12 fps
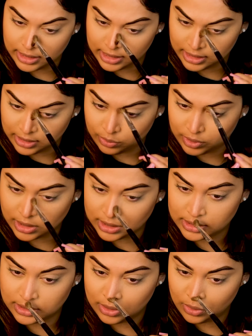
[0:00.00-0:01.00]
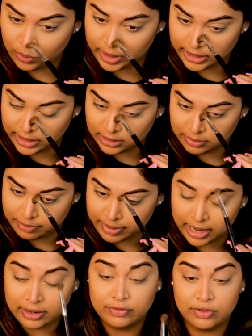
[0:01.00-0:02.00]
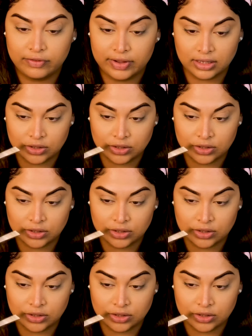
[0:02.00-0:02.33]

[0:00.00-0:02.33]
He was waiting at the back of the van.